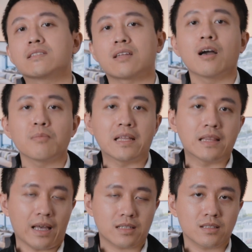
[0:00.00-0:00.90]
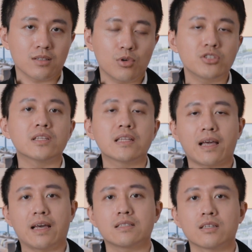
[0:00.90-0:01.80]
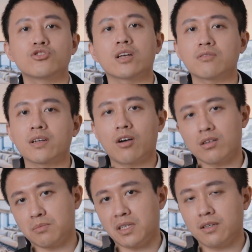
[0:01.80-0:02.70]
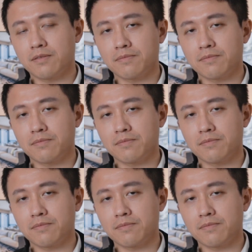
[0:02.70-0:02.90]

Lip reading: Times Index, which indicates the general economy.